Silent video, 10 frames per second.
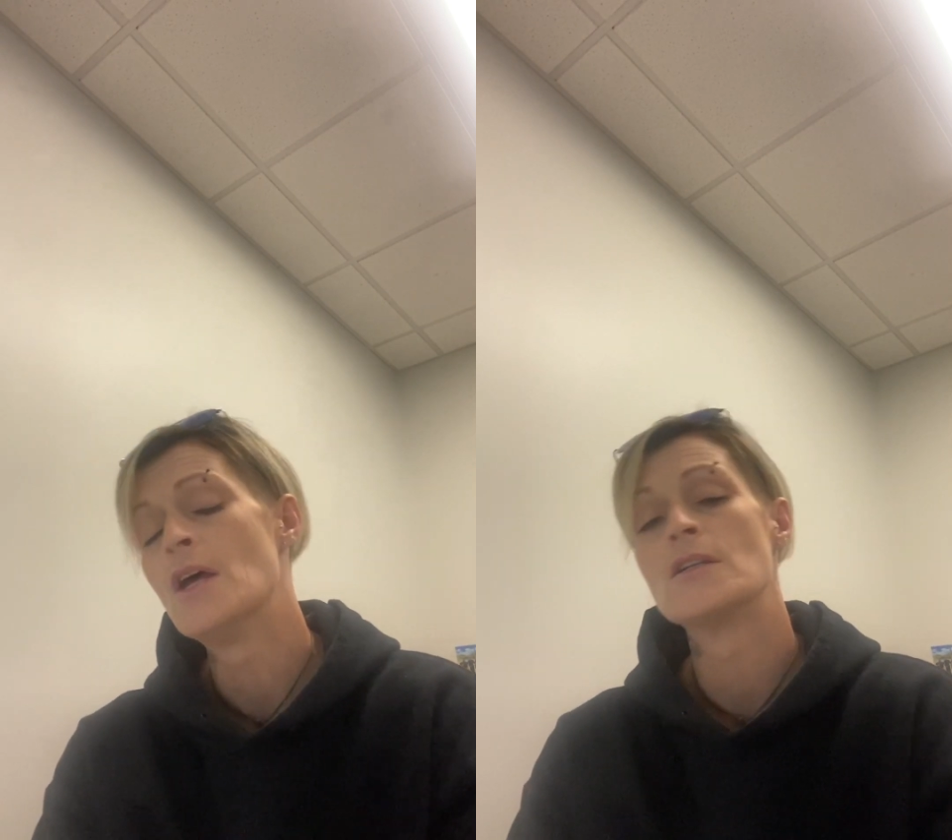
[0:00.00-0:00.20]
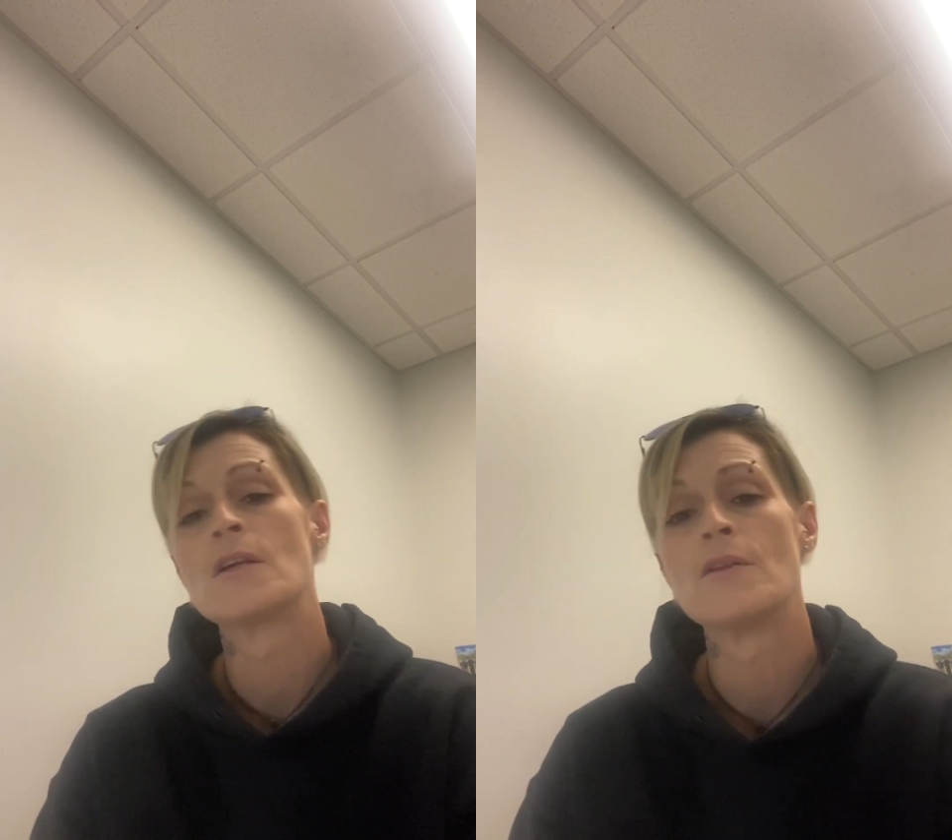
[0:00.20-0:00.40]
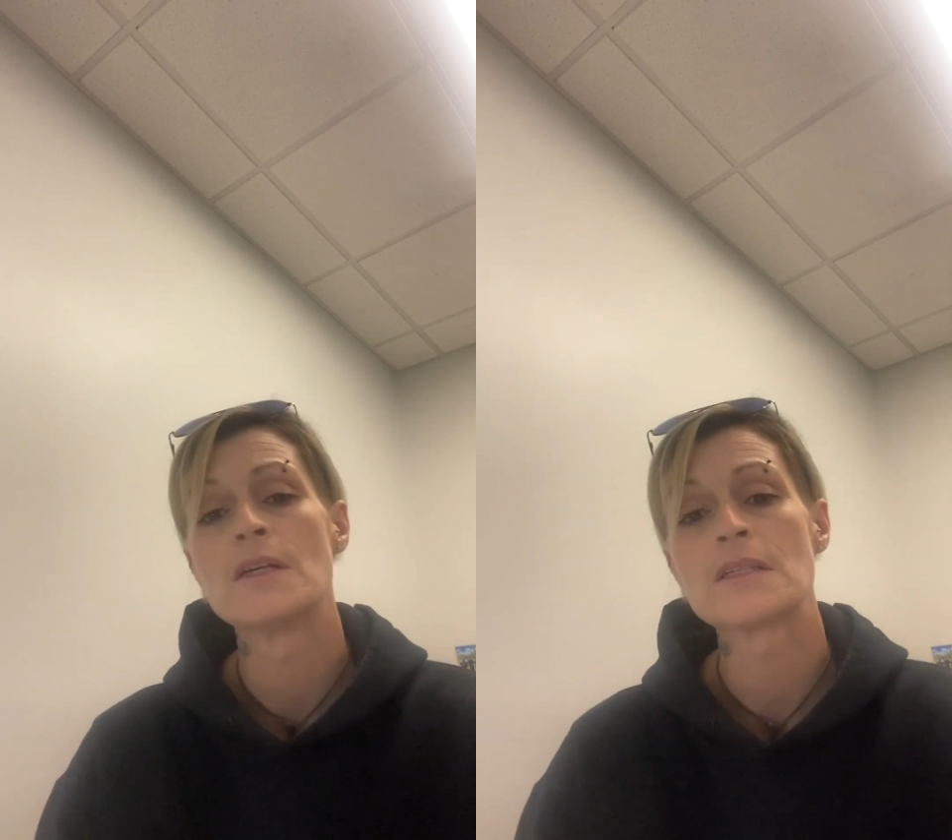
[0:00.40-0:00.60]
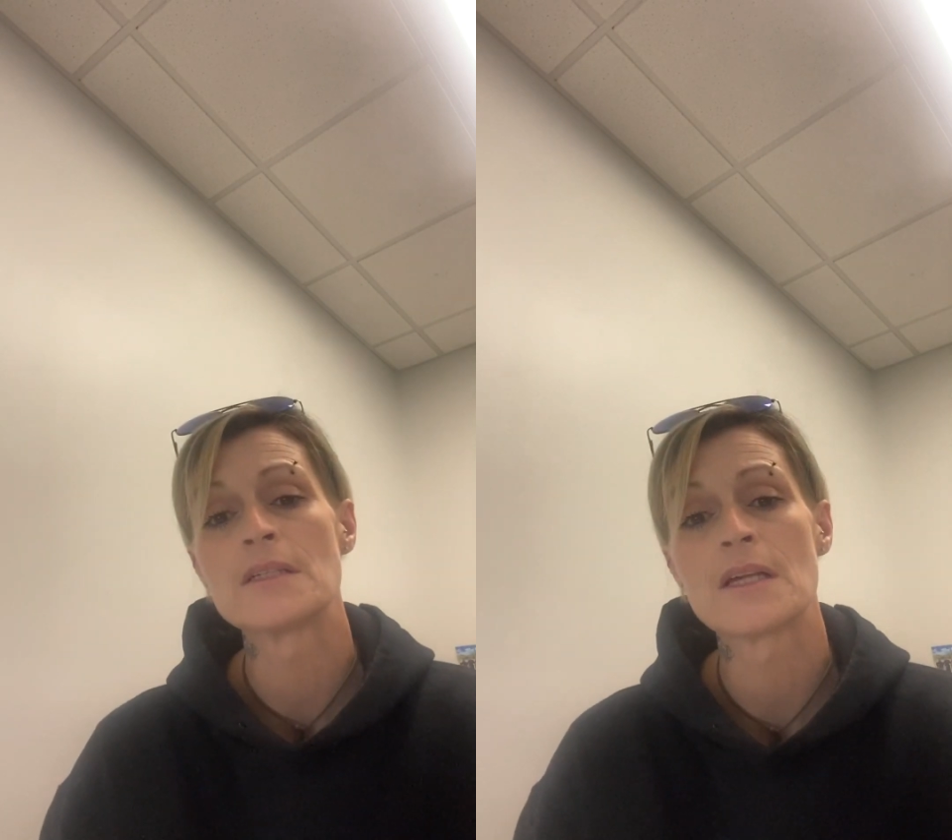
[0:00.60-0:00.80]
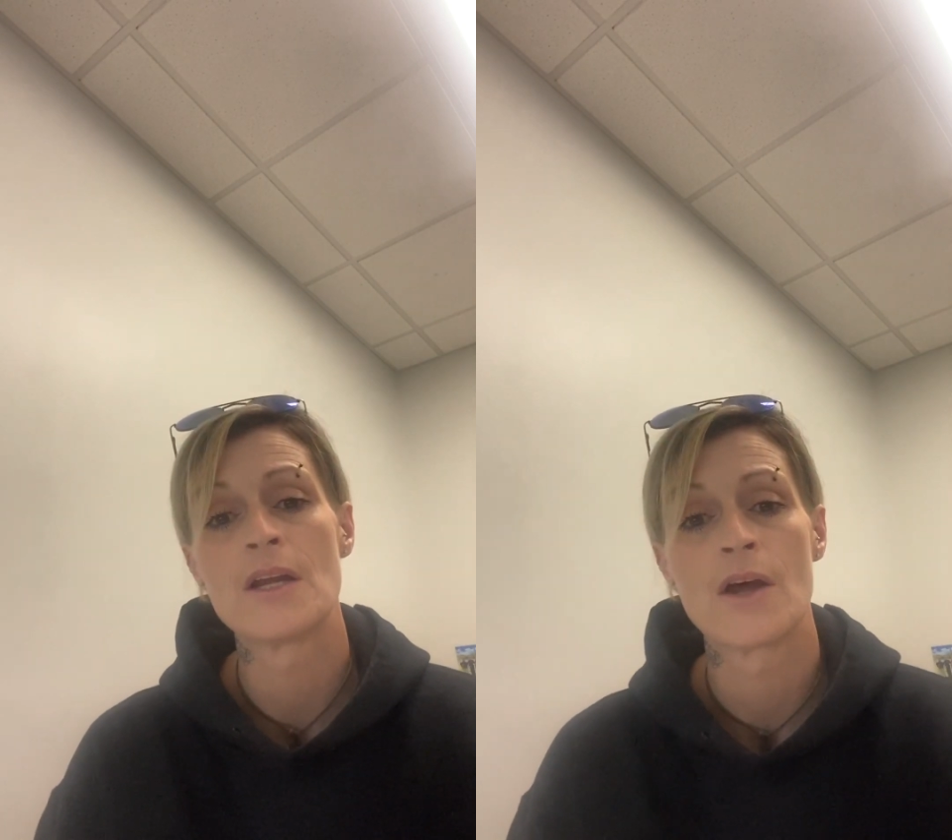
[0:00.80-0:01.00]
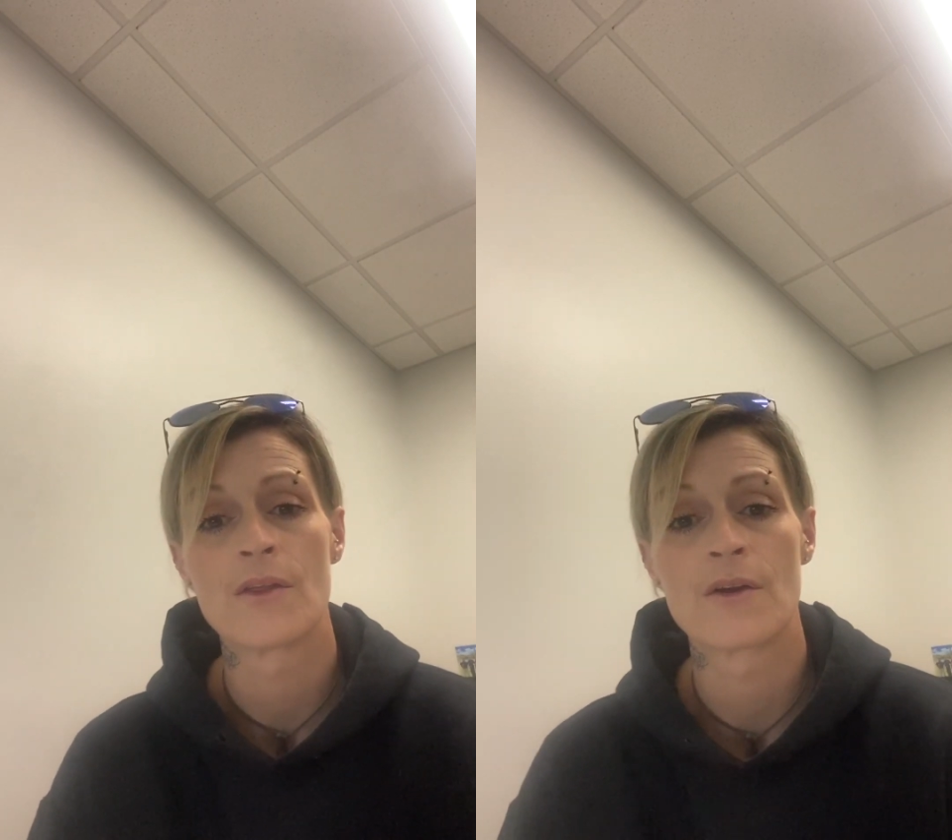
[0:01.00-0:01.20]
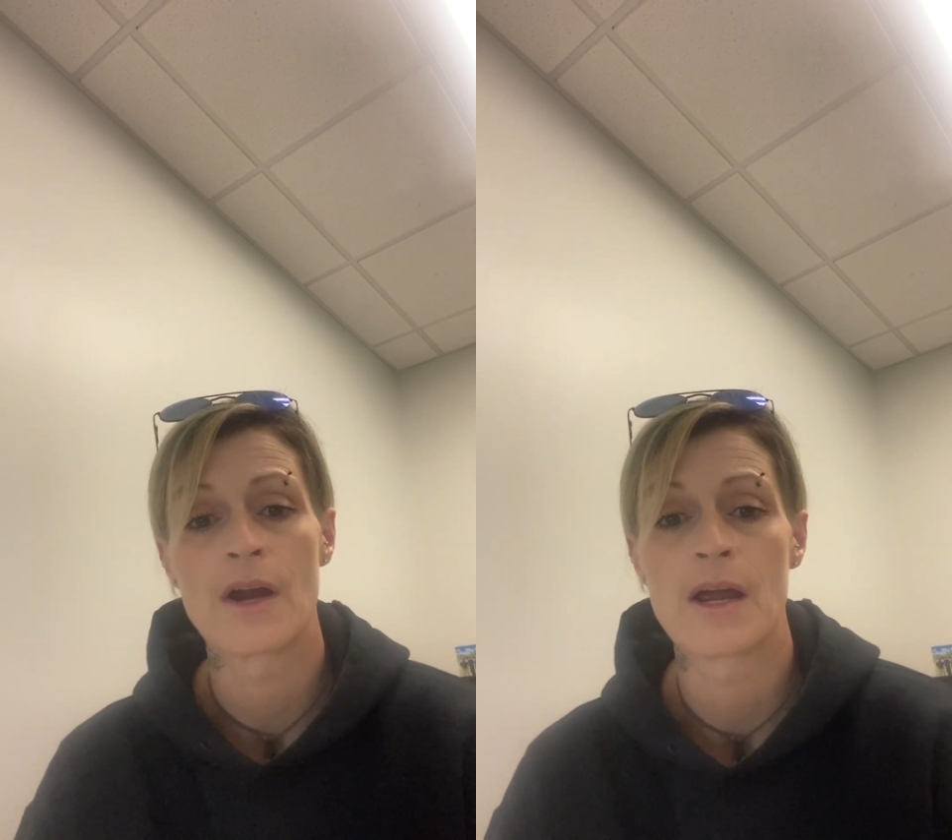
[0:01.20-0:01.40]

So this is another